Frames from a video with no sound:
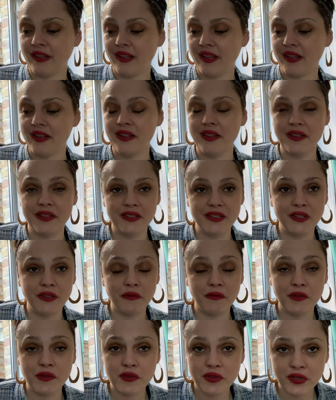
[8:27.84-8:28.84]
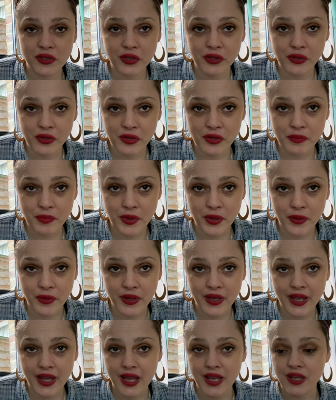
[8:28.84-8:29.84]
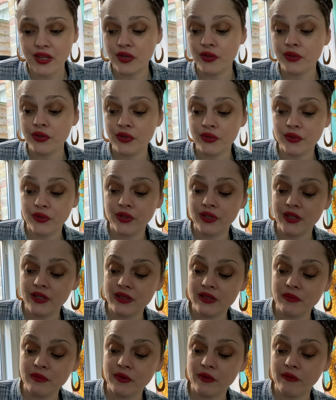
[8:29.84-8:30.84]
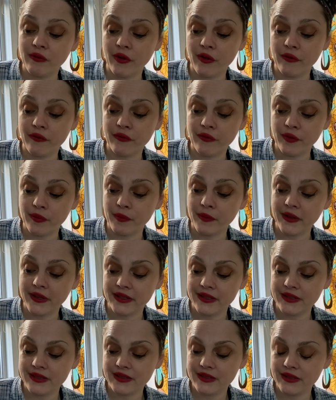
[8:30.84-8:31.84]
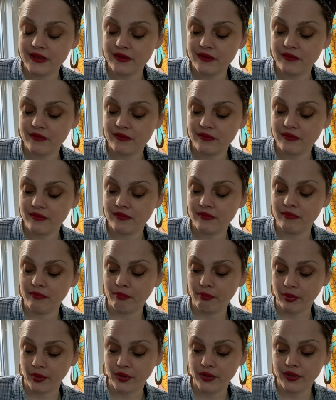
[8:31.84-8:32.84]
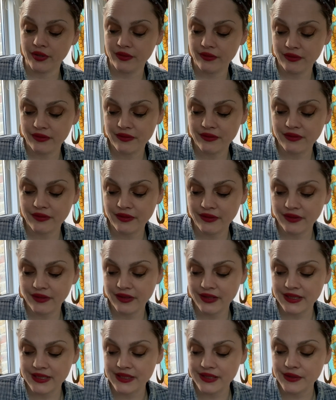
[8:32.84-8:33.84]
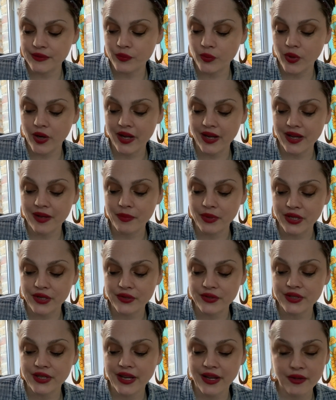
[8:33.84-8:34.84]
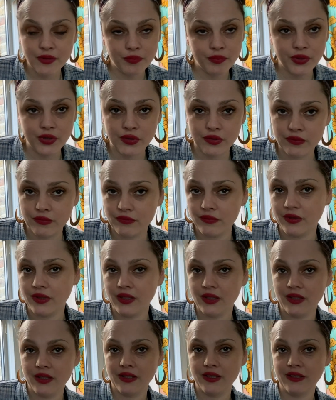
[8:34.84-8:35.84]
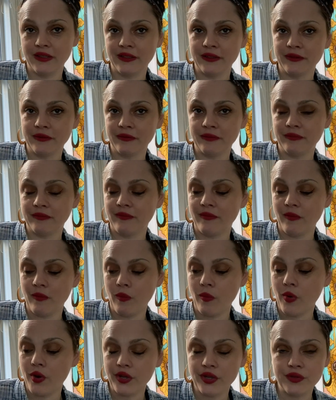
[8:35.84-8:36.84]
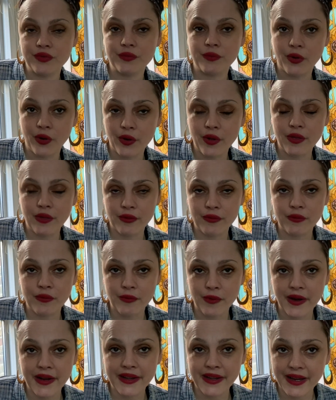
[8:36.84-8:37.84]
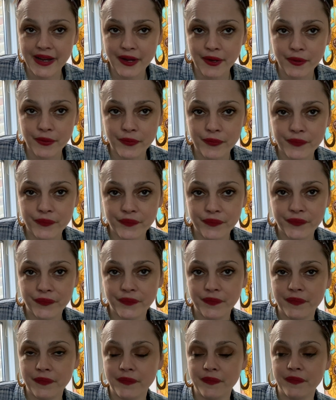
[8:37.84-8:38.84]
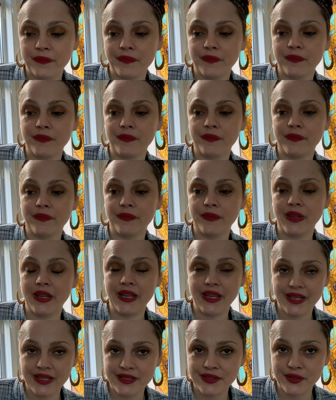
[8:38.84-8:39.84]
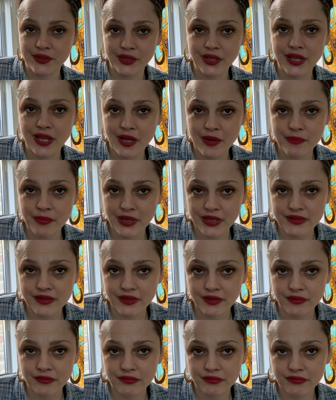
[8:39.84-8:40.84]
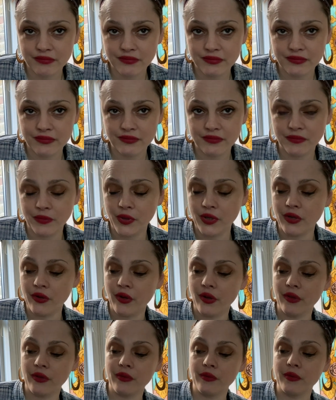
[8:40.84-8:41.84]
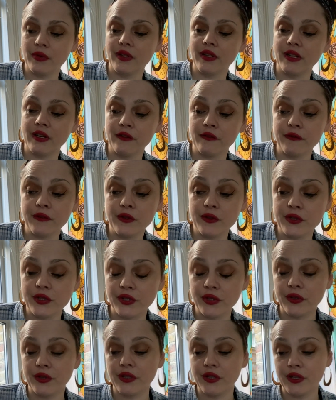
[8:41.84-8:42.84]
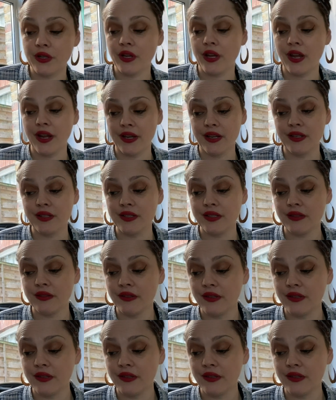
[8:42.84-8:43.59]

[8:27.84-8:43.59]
And in the near future, you're going to be okay. You're struggling to move on from this. But this is why I'm here to help you. What you're going through right now, it is going to get better. What you're going through in the near future and, and